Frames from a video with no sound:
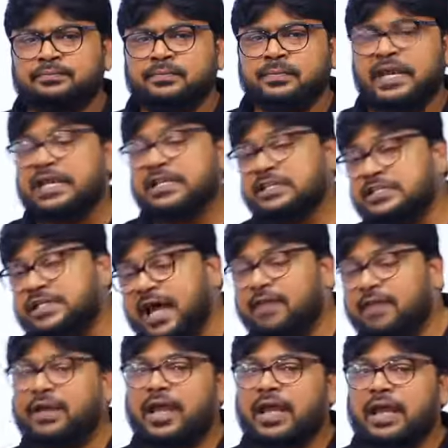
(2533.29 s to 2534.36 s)
In
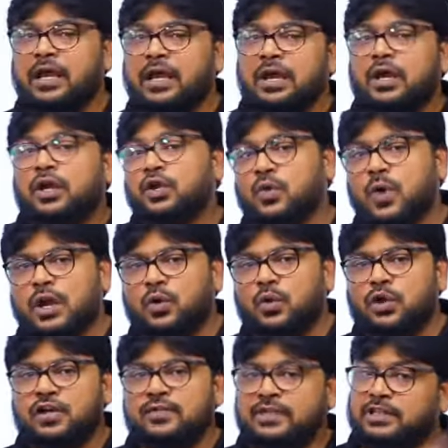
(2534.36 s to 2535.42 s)
survey, you are
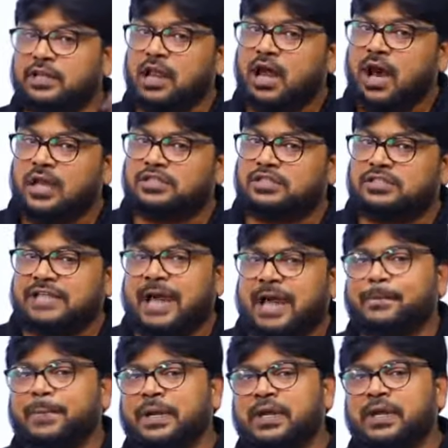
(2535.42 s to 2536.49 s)
going with large
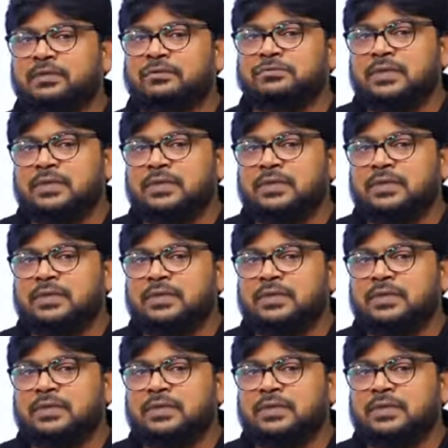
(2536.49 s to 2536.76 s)
sample.